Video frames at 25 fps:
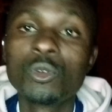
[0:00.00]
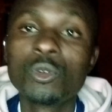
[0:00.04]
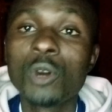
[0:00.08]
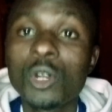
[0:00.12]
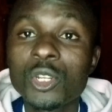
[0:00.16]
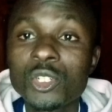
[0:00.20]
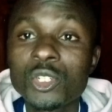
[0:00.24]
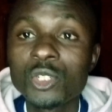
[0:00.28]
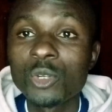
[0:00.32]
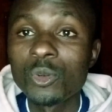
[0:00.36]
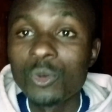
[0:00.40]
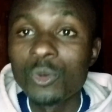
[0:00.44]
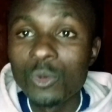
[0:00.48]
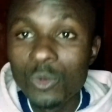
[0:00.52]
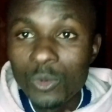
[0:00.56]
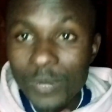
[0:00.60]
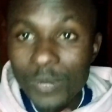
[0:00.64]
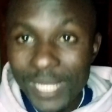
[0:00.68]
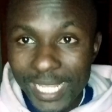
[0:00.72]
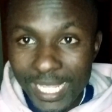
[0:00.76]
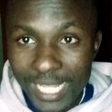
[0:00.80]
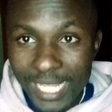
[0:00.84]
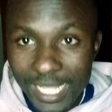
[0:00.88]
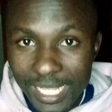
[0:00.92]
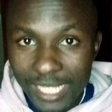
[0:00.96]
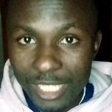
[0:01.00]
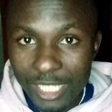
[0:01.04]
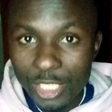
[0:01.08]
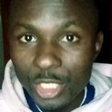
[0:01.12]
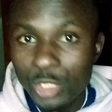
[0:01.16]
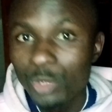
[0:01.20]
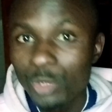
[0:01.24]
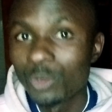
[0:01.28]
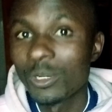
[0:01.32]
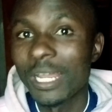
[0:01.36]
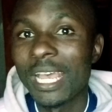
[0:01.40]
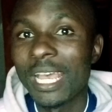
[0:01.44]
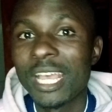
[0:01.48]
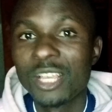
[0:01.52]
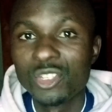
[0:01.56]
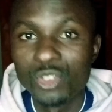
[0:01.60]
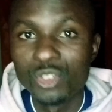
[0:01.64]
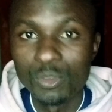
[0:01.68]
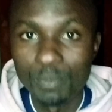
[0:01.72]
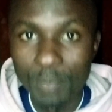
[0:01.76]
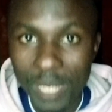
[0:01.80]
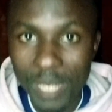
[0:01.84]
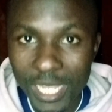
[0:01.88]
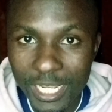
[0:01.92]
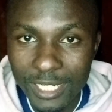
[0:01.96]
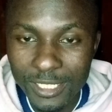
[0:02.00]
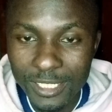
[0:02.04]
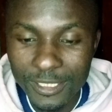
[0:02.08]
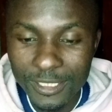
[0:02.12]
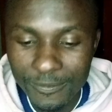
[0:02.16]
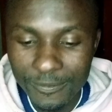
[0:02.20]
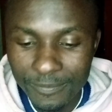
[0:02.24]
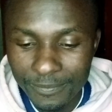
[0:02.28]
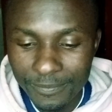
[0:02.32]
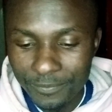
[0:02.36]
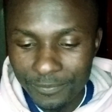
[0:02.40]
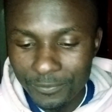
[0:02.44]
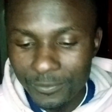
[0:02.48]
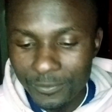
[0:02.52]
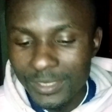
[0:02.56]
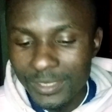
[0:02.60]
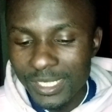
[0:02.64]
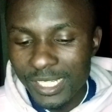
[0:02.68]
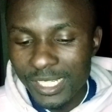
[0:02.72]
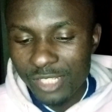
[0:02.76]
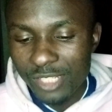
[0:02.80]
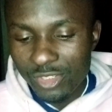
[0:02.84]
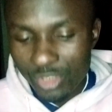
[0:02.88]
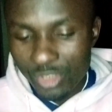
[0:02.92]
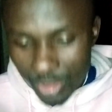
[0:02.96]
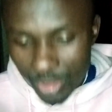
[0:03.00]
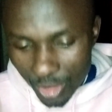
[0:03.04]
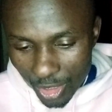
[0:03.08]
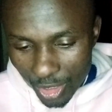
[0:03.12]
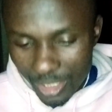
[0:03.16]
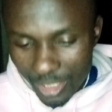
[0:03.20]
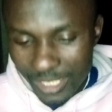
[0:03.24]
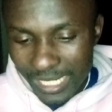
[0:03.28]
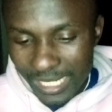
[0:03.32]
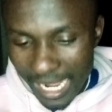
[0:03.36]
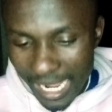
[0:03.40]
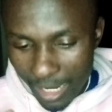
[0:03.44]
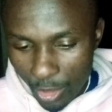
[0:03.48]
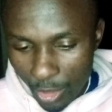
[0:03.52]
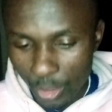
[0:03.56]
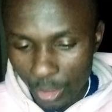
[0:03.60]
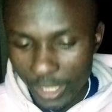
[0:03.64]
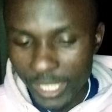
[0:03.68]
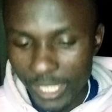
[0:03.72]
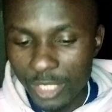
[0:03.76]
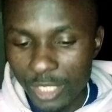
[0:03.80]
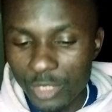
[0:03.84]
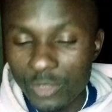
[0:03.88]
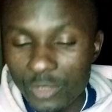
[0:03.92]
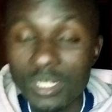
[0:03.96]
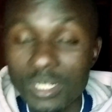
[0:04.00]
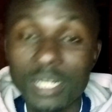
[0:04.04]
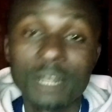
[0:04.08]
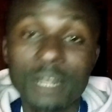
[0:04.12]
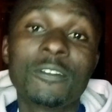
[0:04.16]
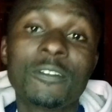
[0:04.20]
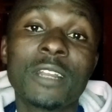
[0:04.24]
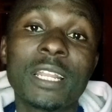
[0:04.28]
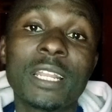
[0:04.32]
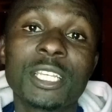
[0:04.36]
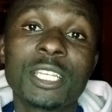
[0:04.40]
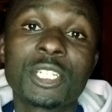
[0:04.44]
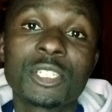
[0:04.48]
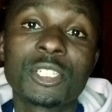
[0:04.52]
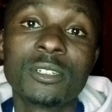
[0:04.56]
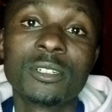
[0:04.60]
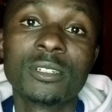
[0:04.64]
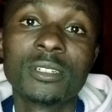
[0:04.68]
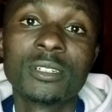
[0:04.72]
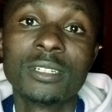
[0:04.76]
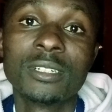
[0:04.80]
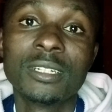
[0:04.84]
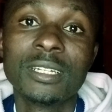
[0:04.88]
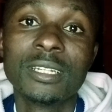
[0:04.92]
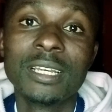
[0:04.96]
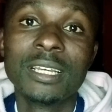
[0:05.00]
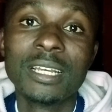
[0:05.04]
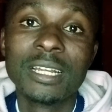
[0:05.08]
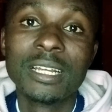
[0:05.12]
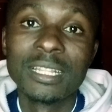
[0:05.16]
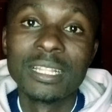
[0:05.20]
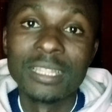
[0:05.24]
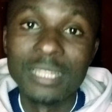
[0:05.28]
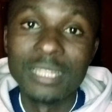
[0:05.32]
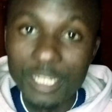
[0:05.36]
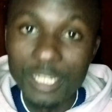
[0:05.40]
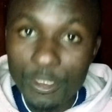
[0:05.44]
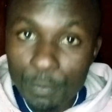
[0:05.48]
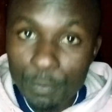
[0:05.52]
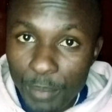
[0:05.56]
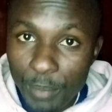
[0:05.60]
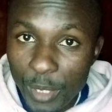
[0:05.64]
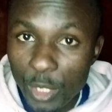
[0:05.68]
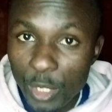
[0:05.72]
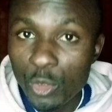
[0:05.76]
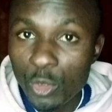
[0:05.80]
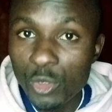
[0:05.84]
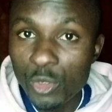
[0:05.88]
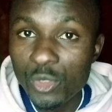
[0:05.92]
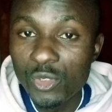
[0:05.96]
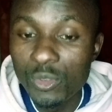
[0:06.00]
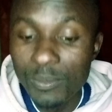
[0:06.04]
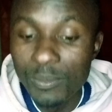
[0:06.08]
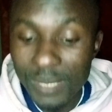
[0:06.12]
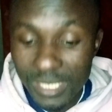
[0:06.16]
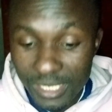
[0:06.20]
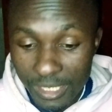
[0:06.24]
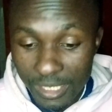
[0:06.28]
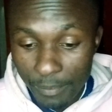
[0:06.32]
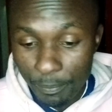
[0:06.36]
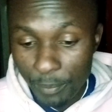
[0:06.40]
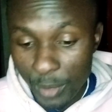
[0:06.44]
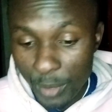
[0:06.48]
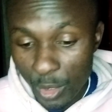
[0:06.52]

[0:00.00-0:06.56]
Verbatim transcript: to what we should expect is not according to the revelation that Pius, Mr.